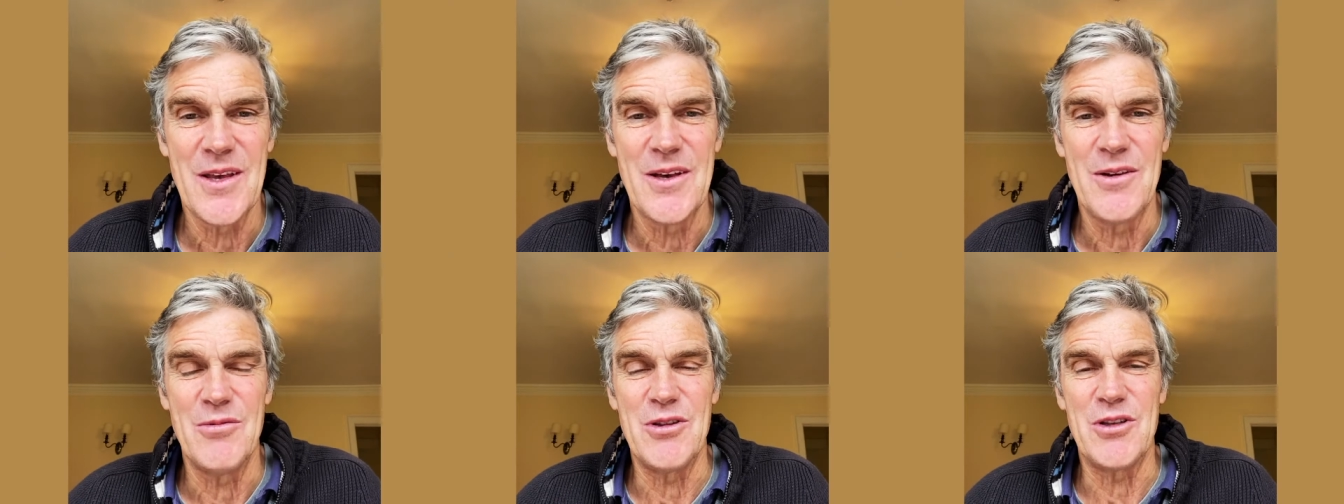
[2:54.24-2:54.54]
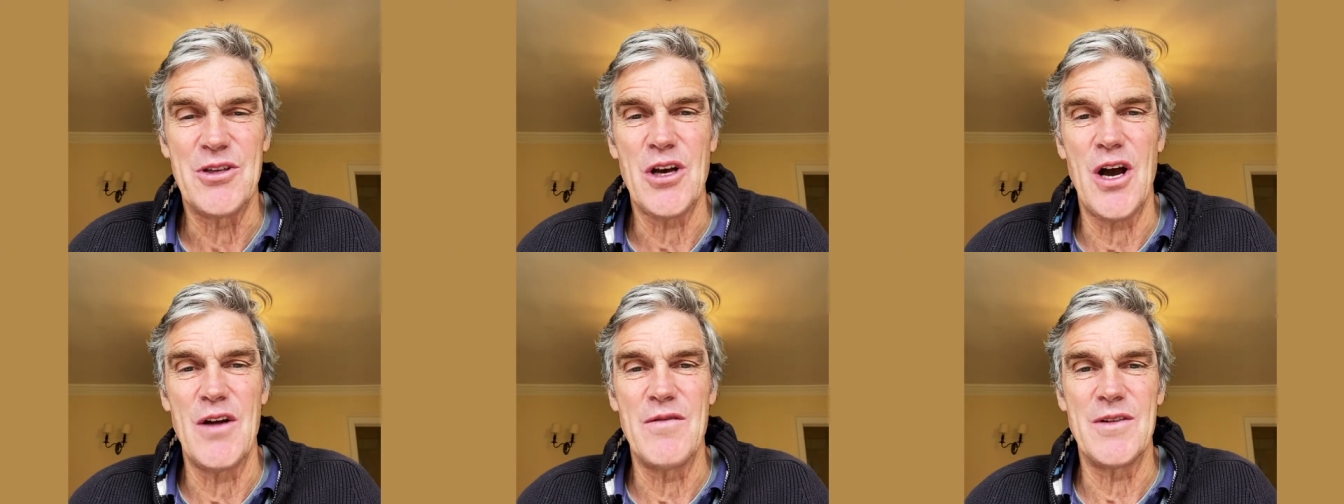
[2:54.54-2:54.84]
With
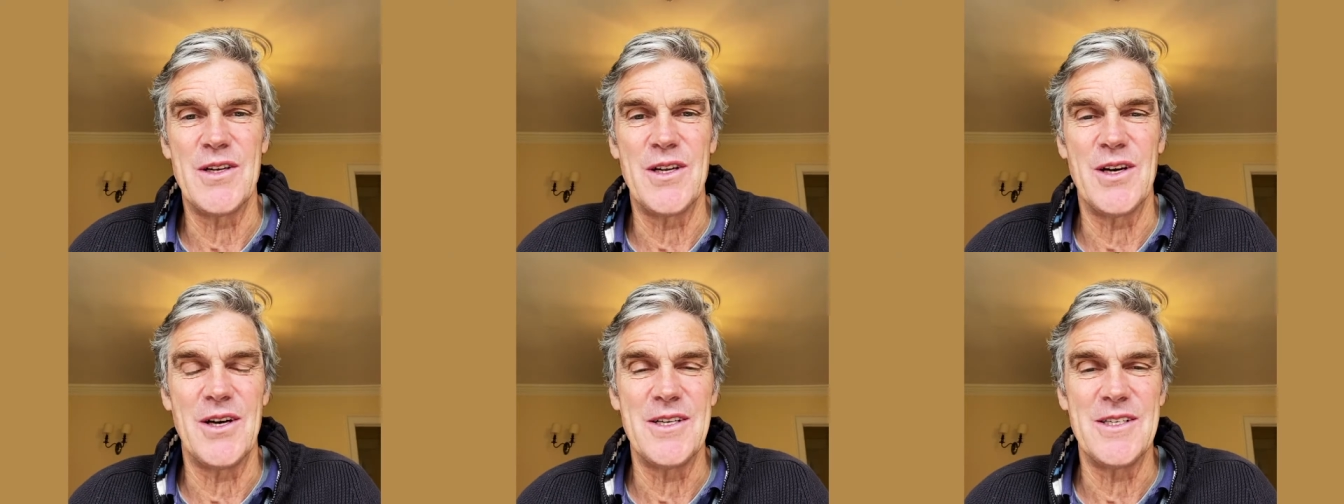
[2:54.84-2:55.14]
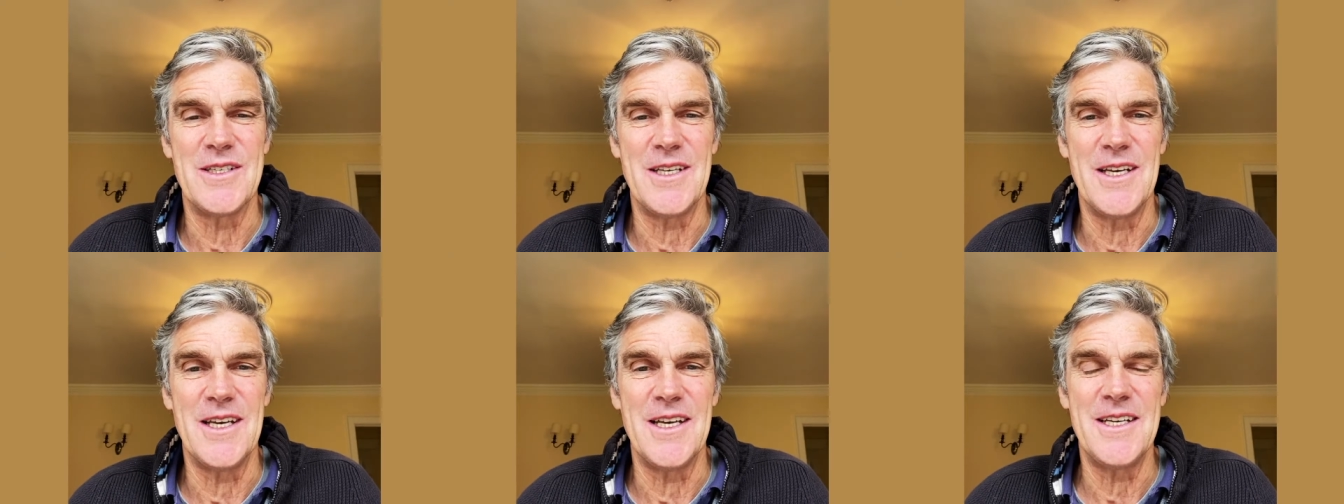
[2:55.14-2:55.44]
COVID
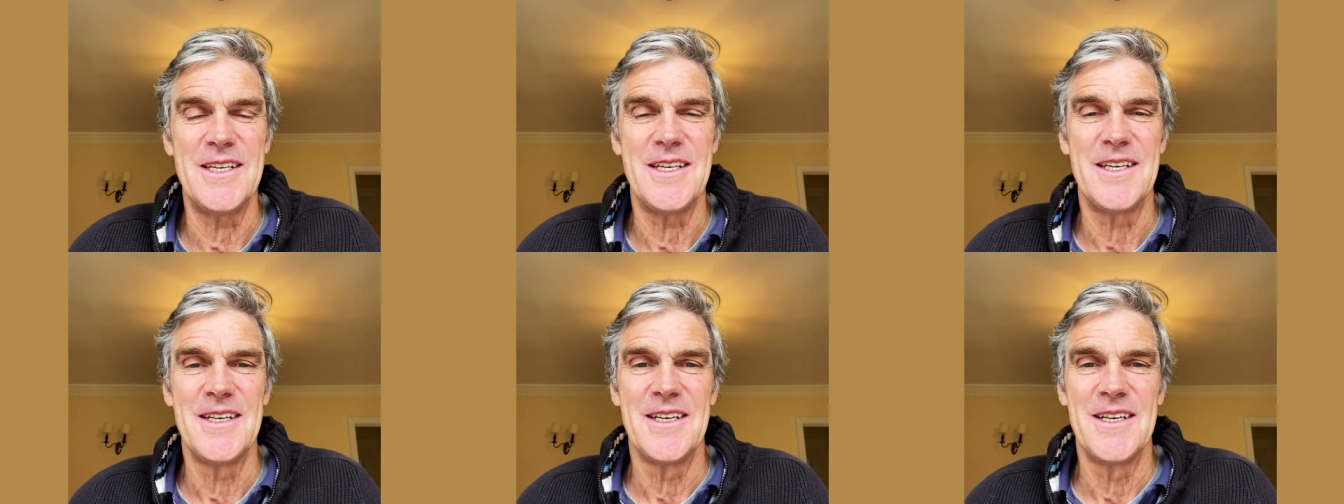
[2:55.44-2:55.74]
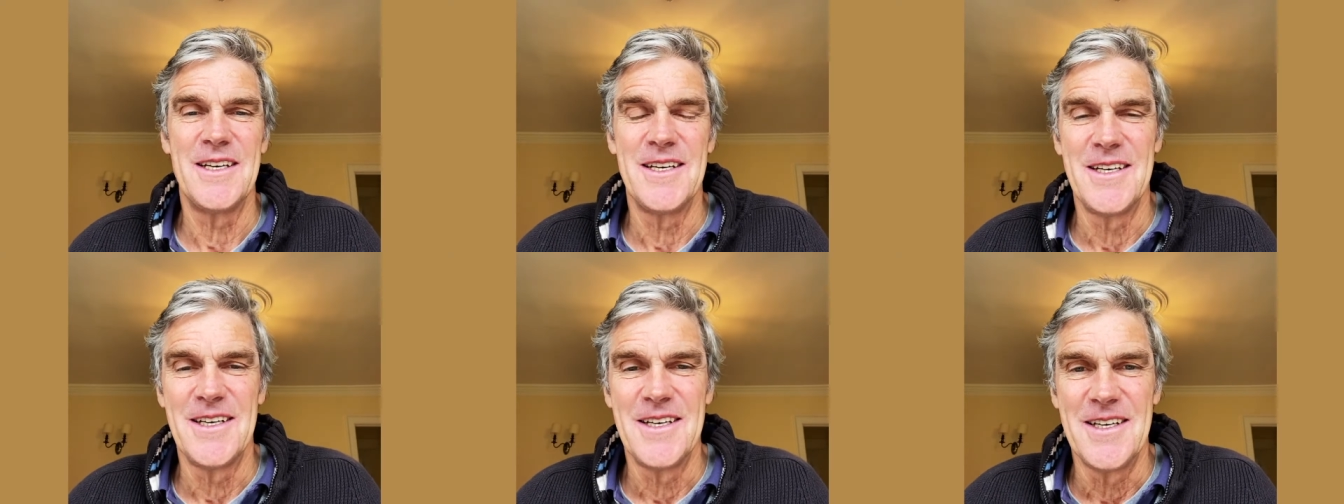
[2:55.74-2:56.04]
nineteen,
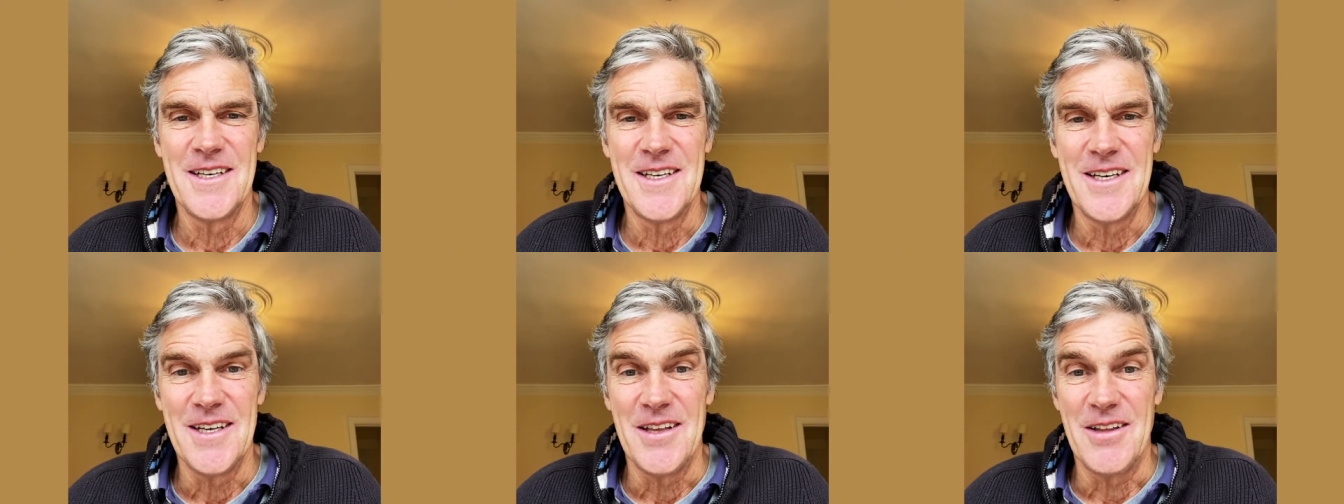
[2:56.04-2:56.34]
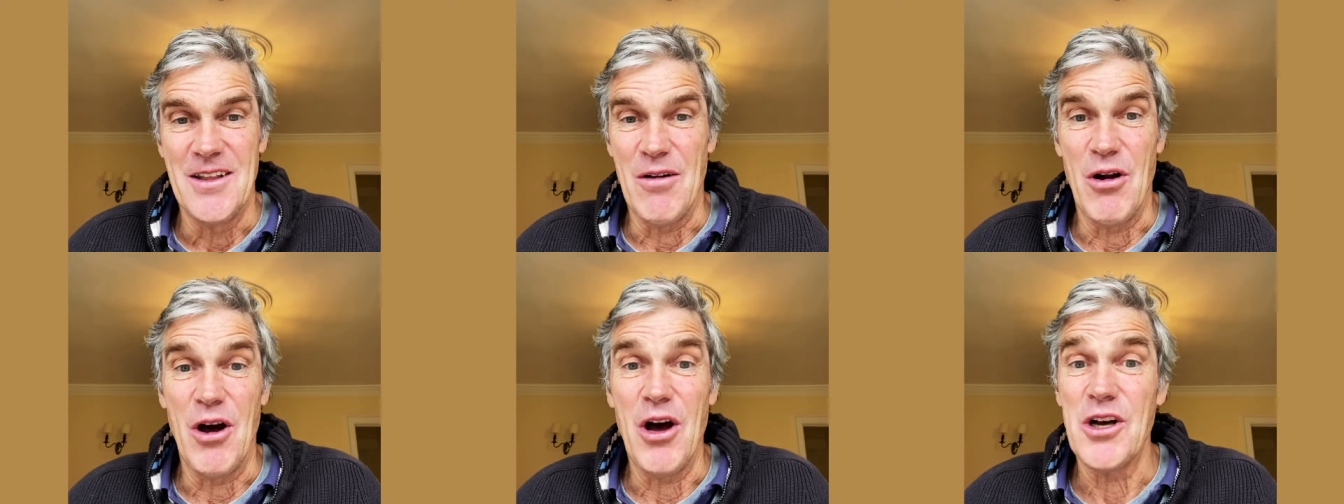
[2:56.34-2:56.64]

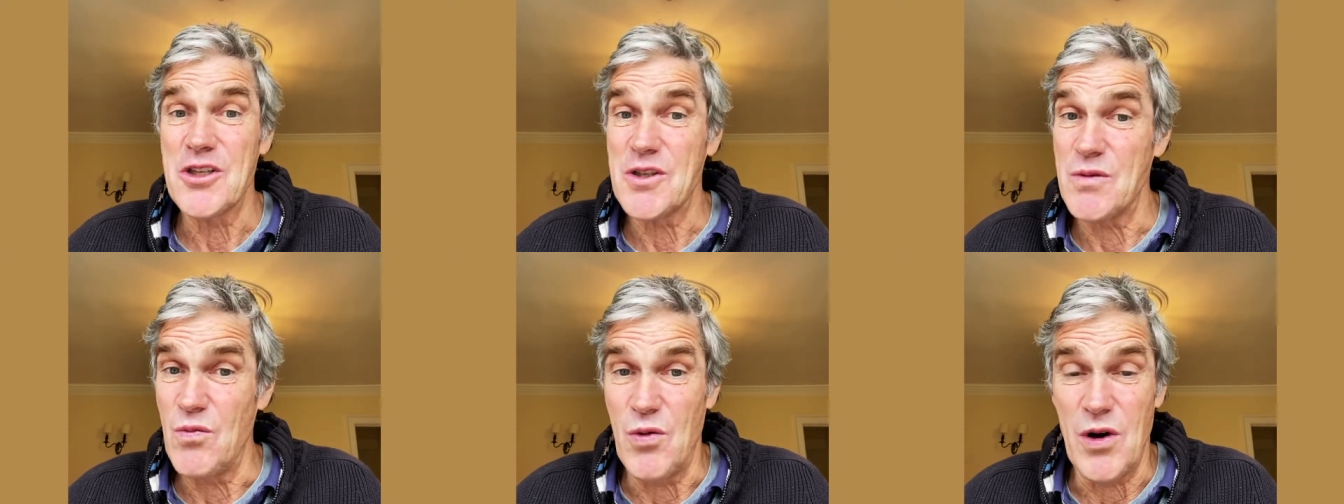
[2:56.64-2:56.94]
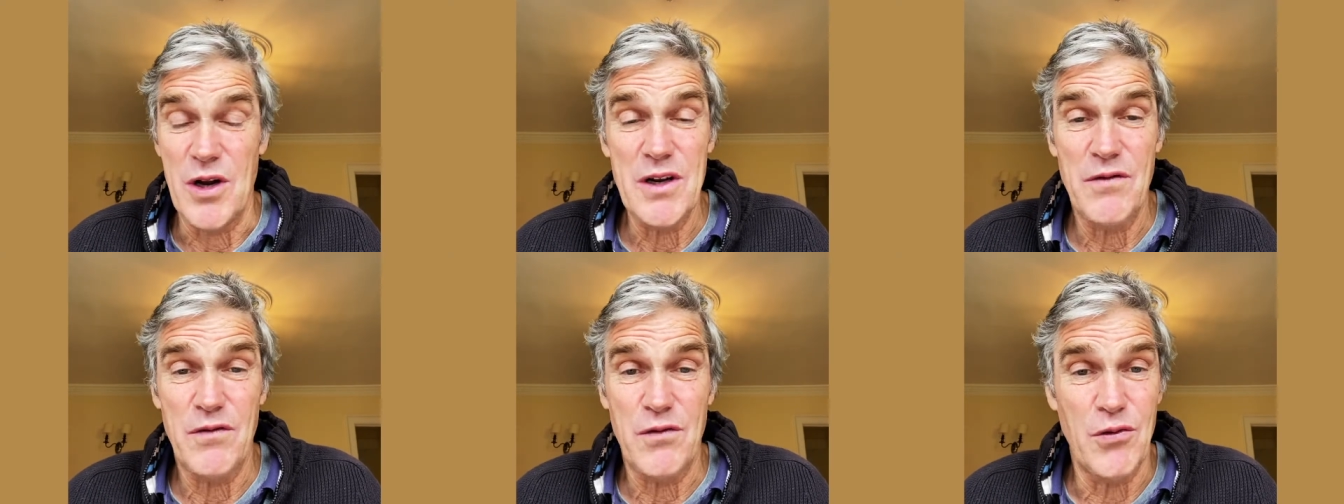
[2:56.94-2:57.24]
there are some
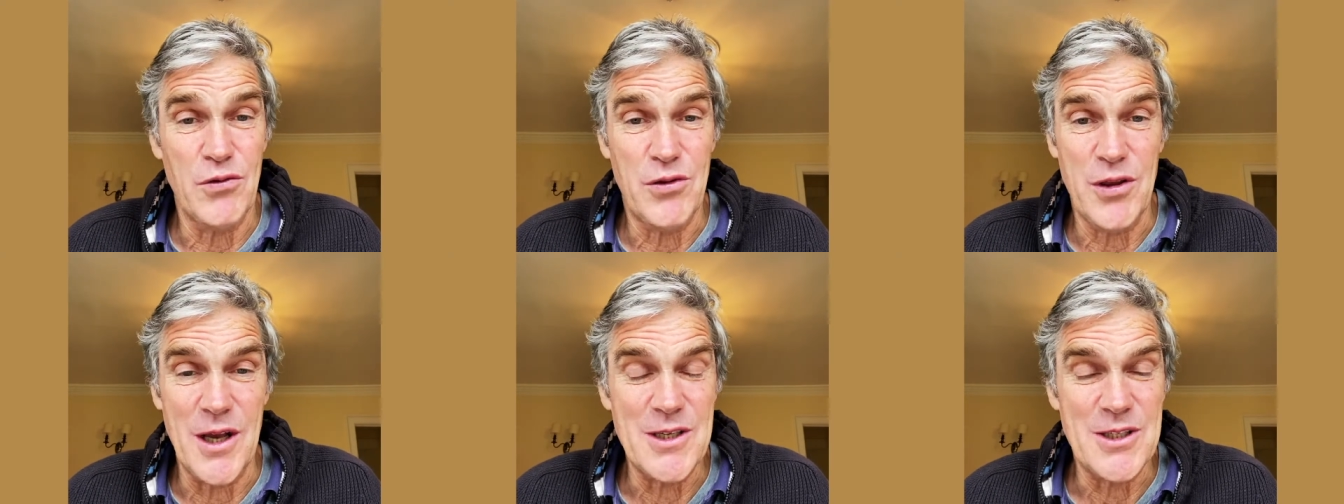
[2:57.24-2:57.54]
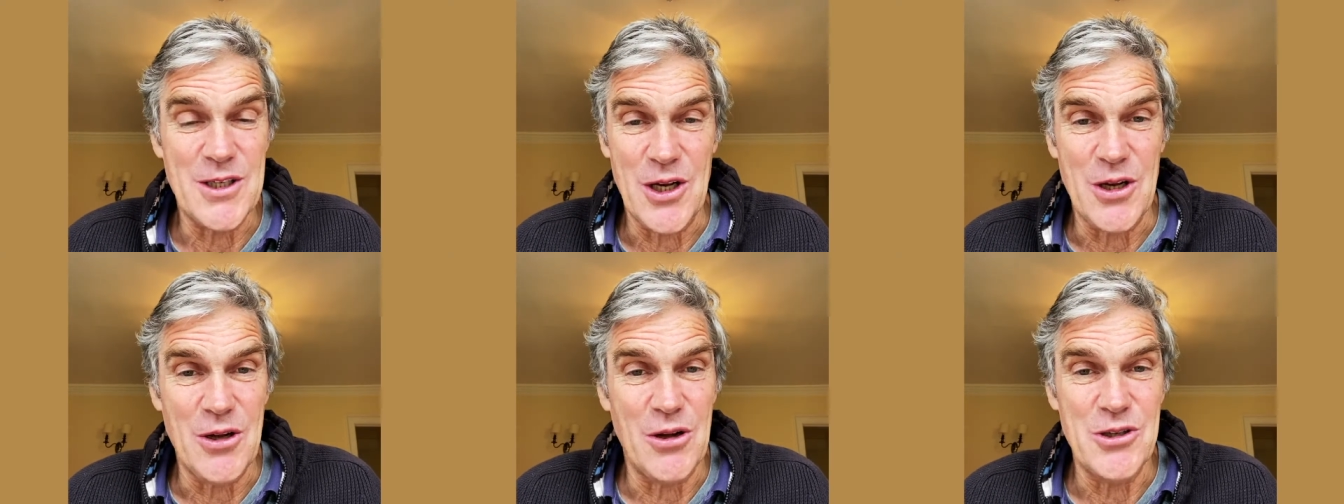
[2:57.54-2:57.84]
wonderful things
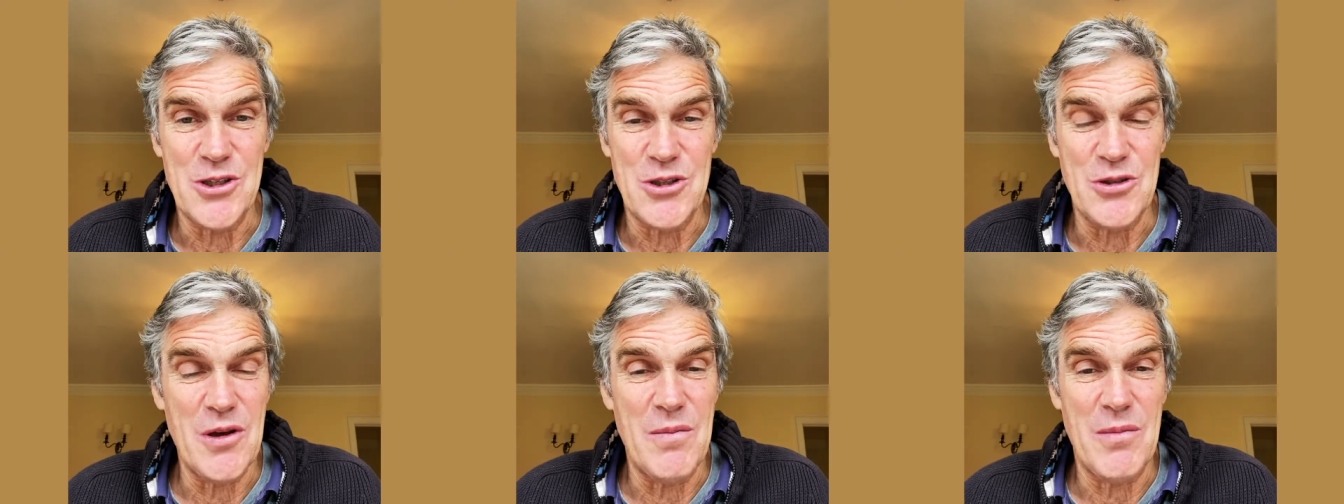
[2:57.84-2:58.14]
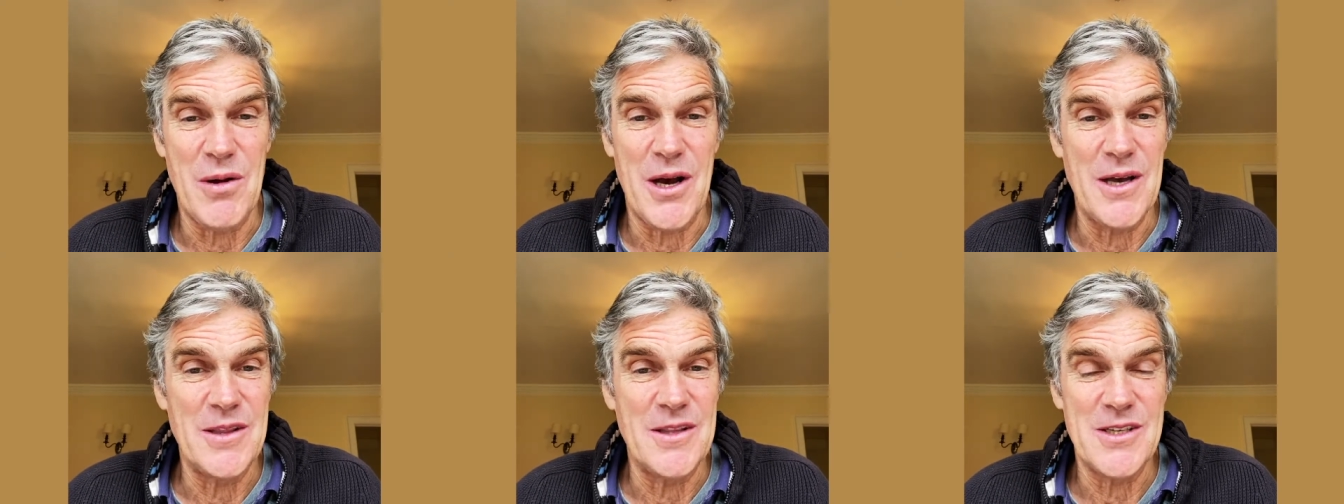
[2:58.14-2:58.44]
that God's doing
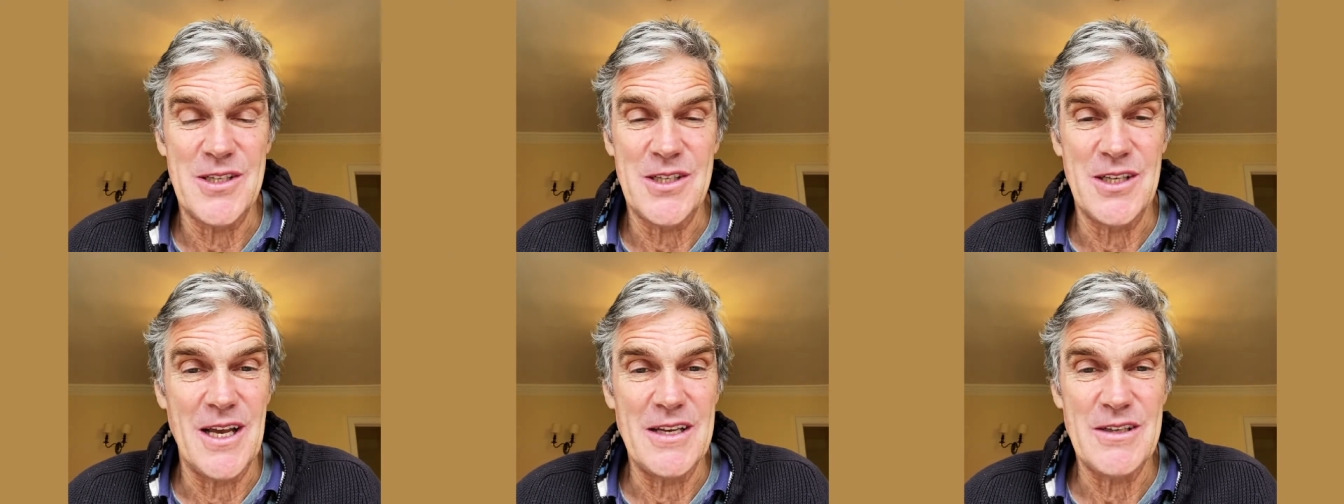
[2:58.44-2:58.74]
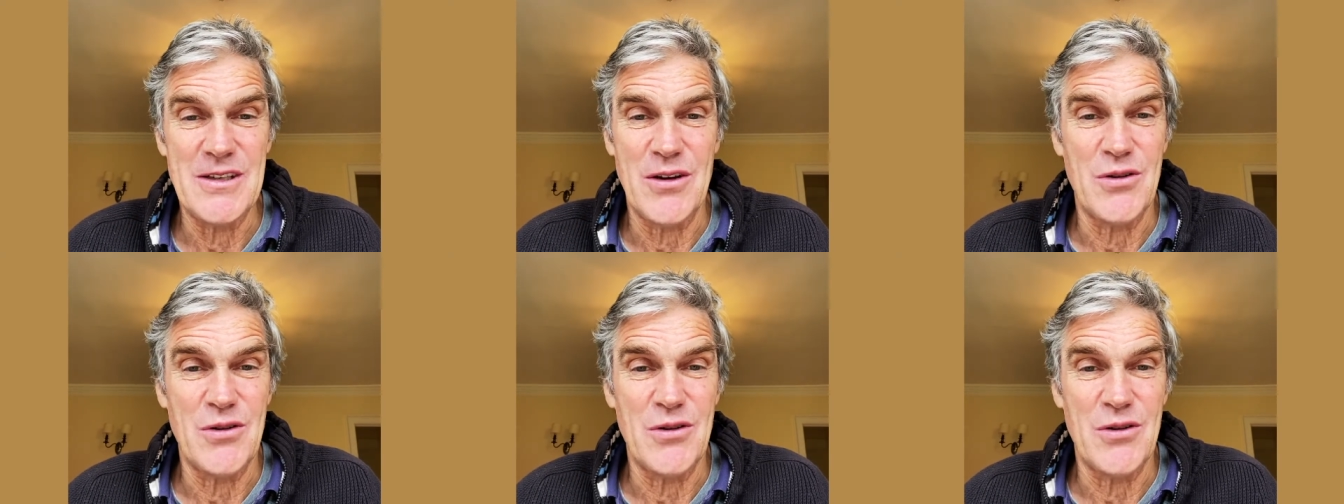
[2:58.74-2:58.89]
behind the scenes.